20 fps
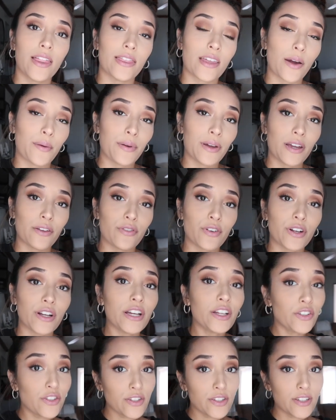That way, if you're
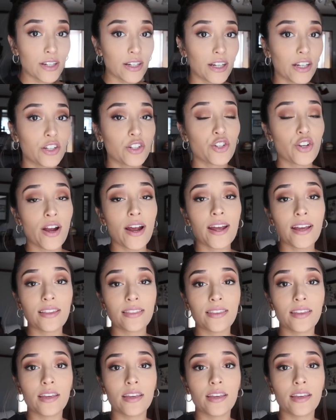interested in trying